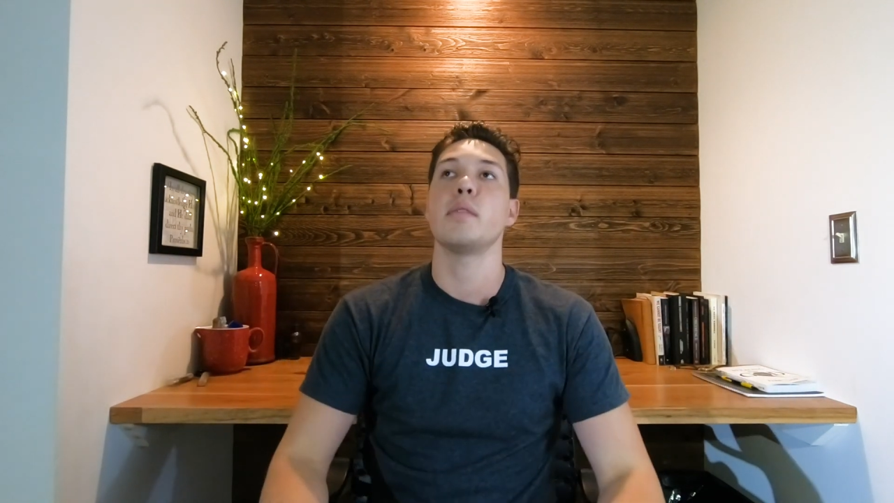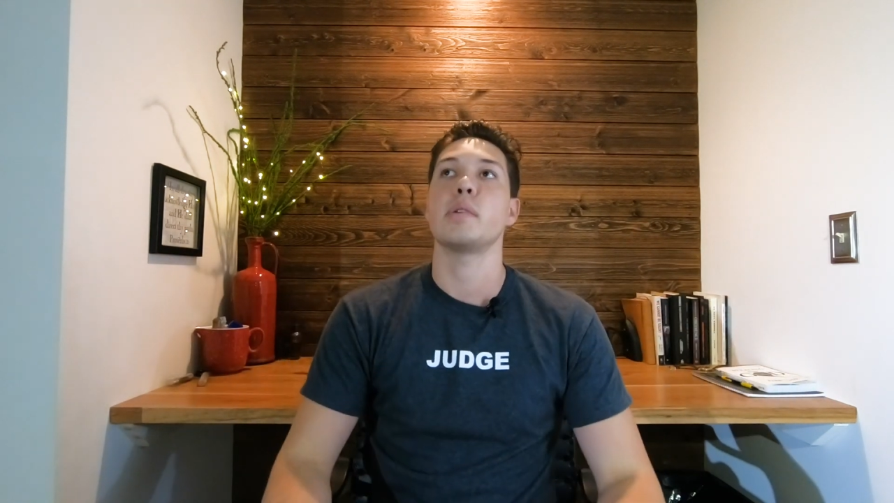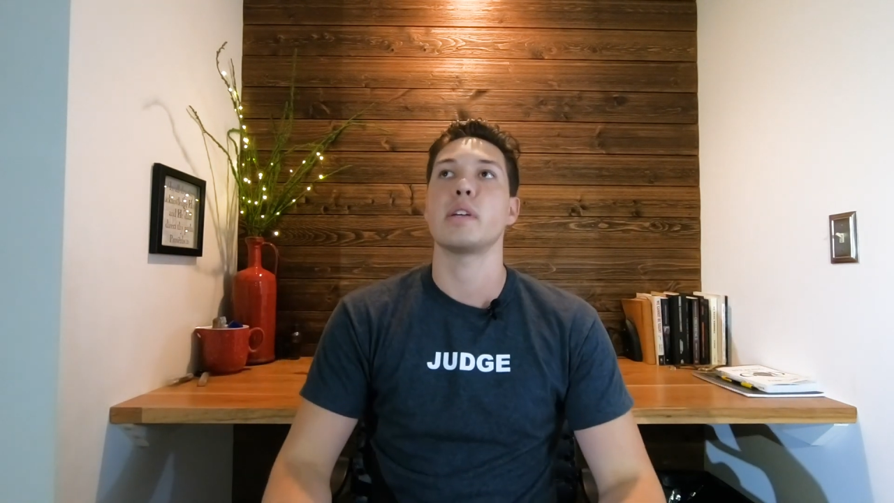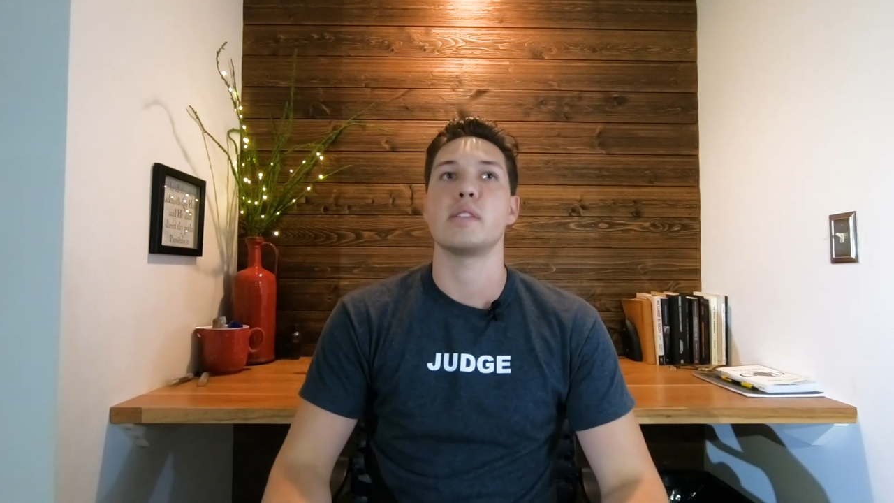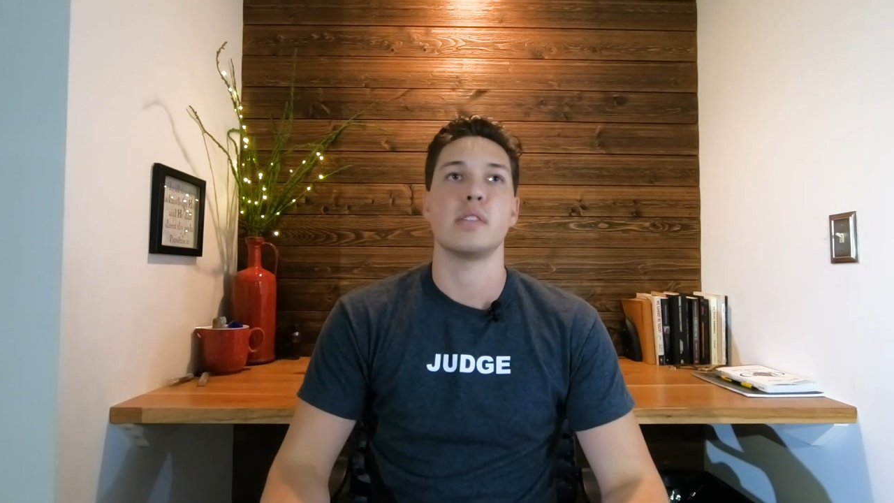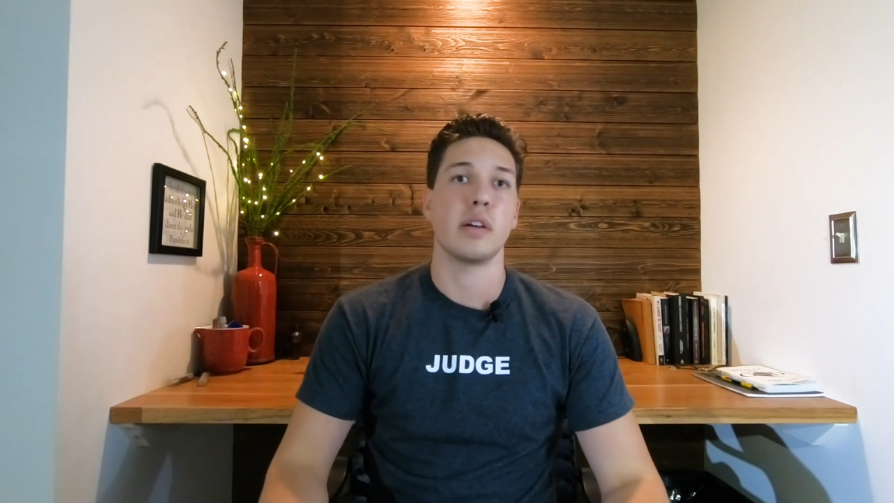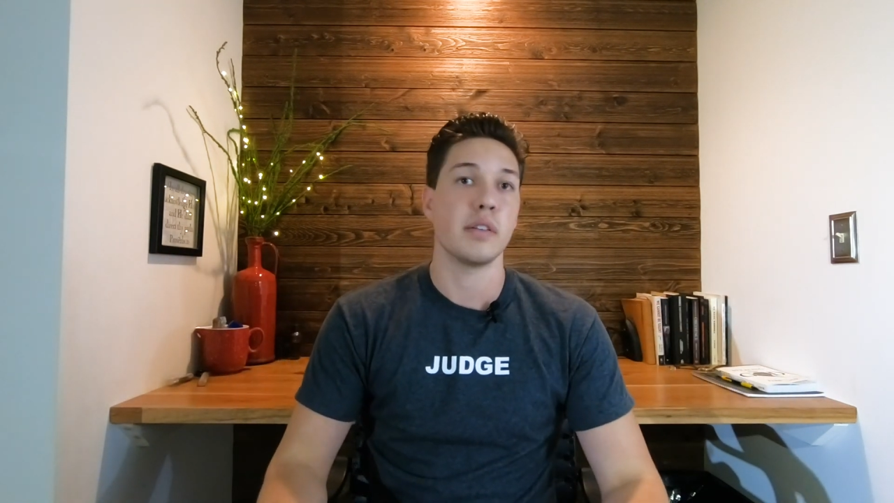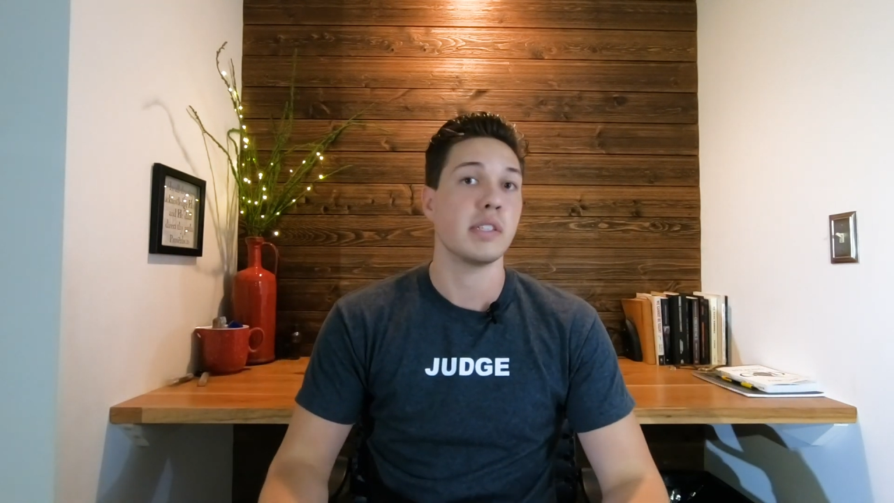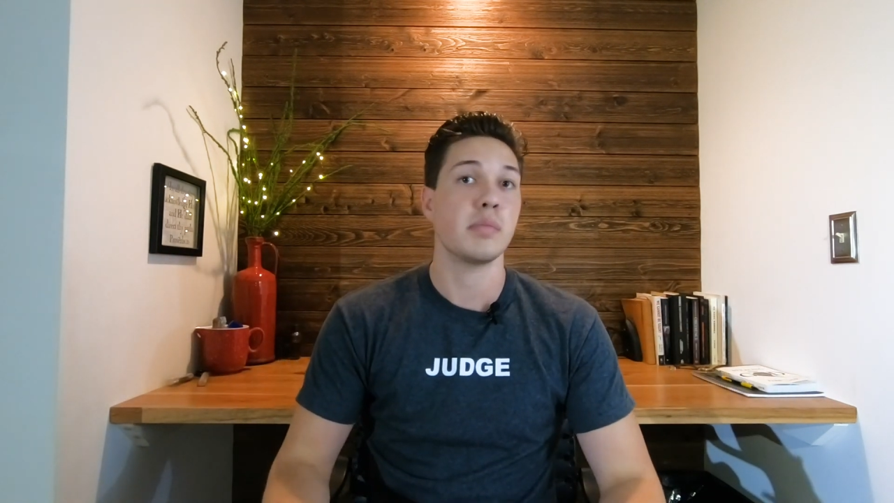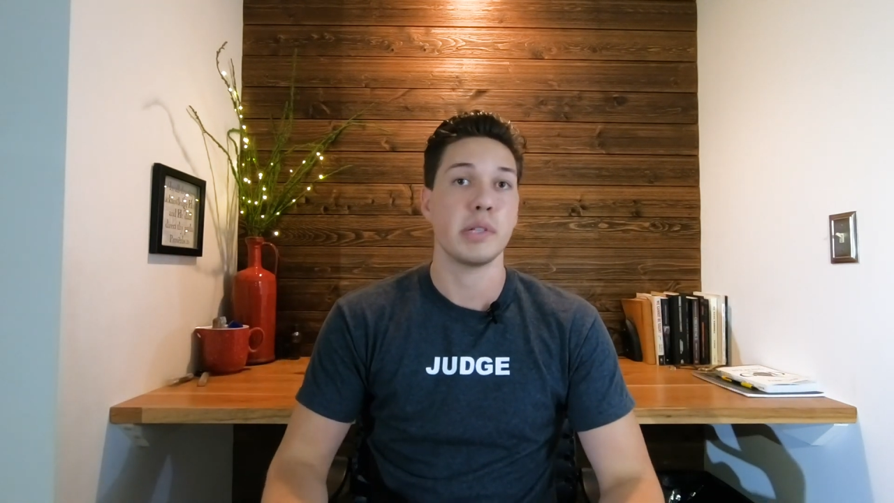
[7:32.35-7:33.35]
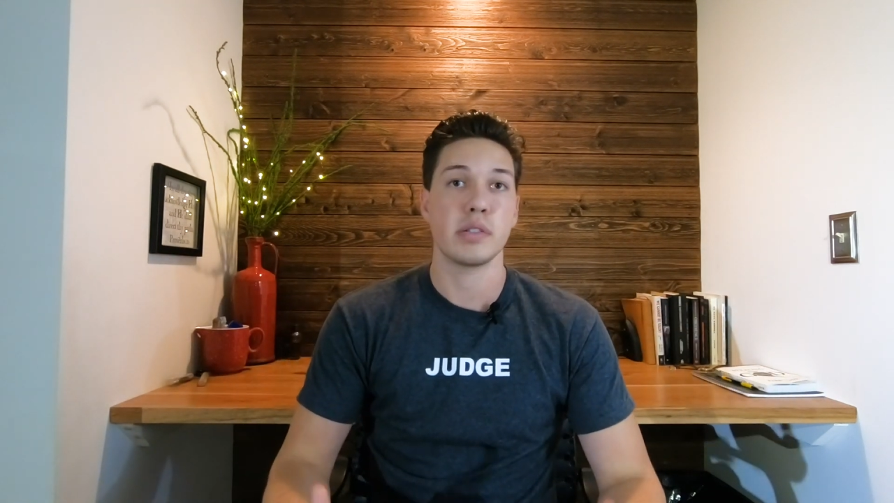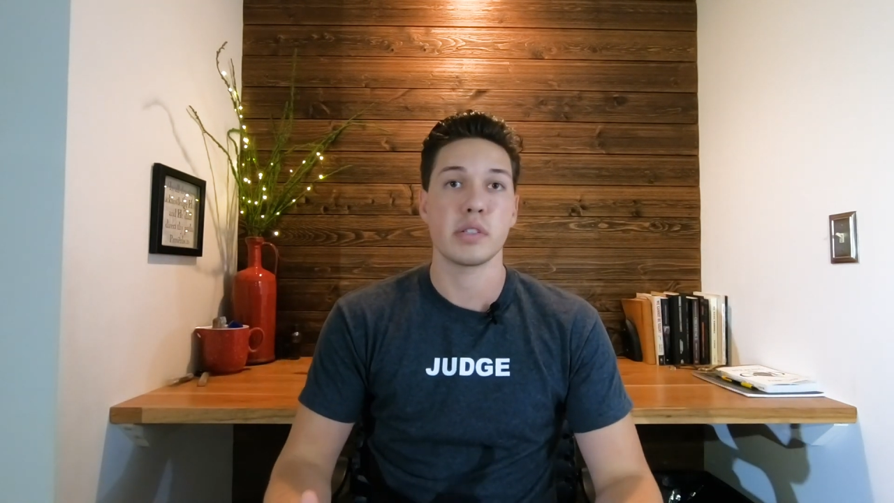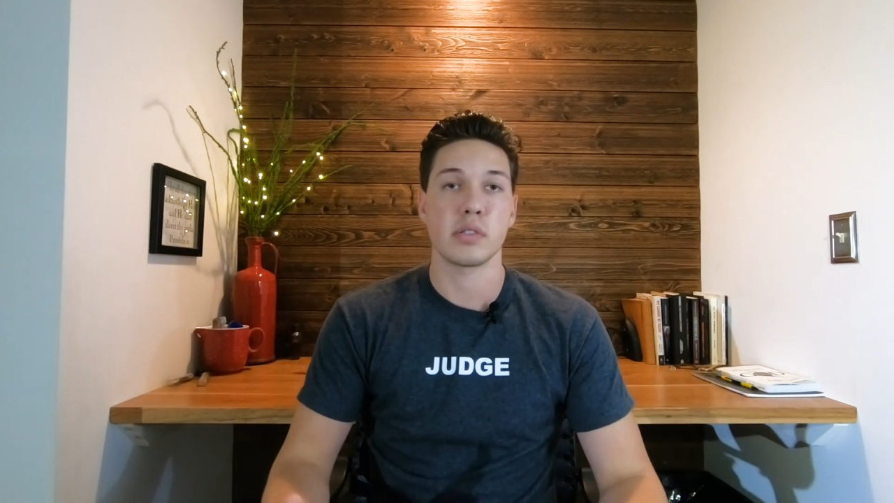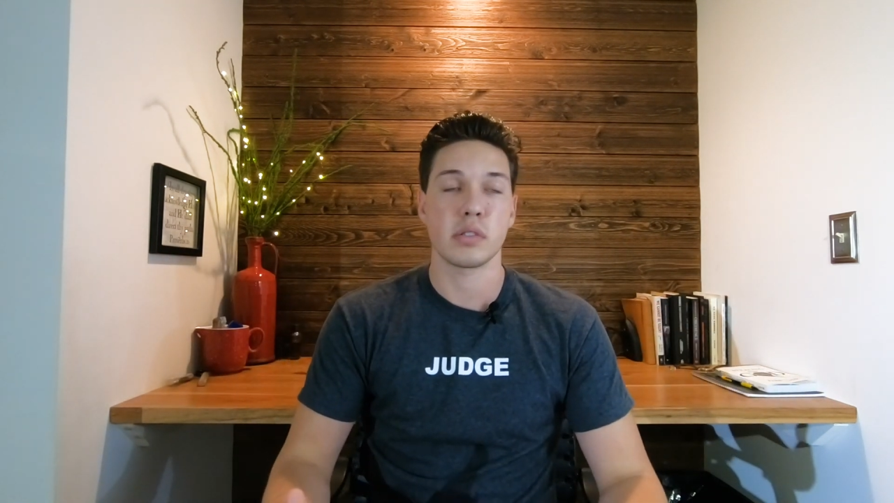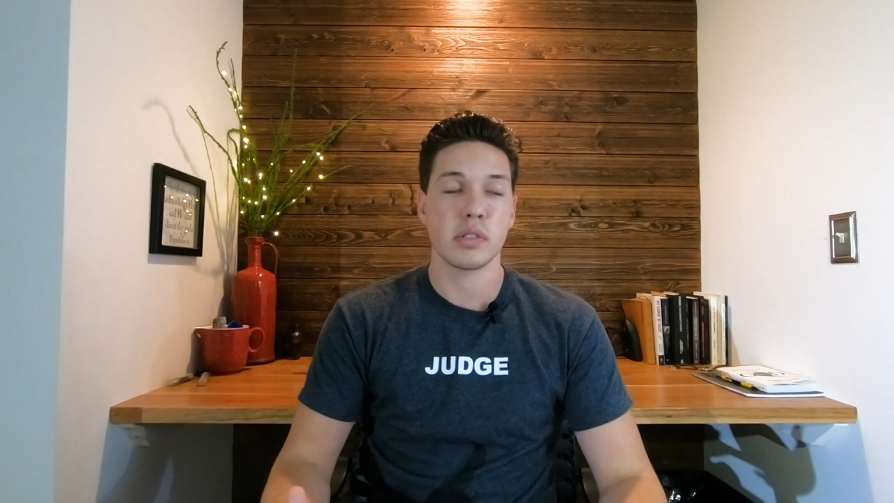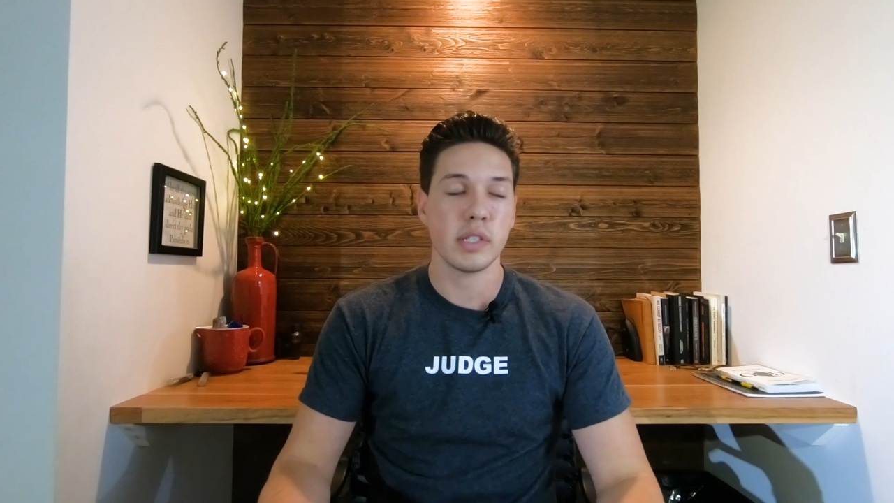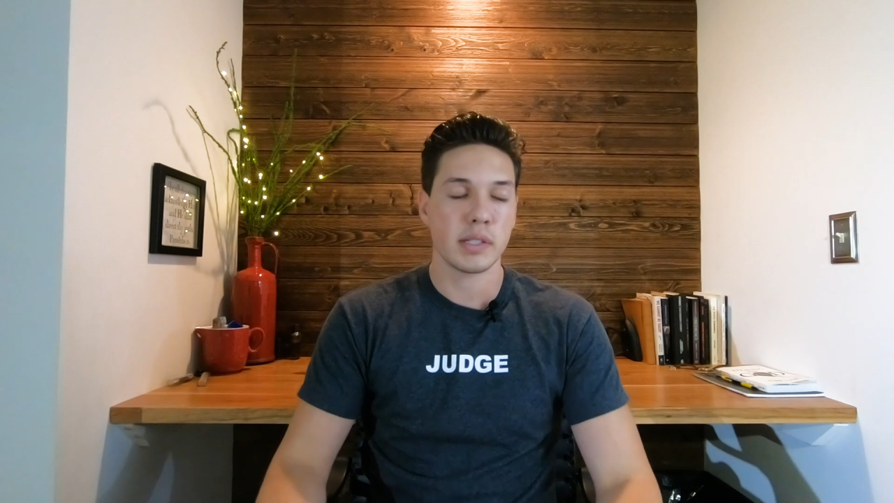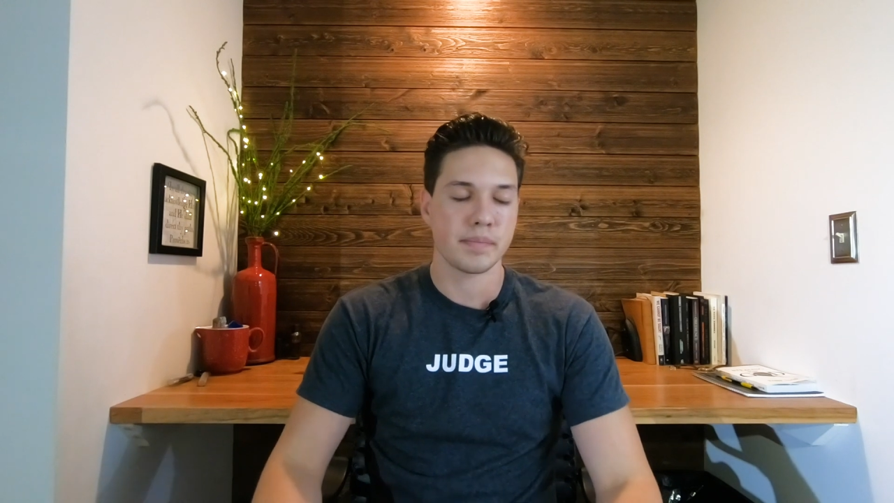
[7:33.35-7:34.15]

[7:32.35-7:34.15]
Because, you know, it needs to be crystal clear.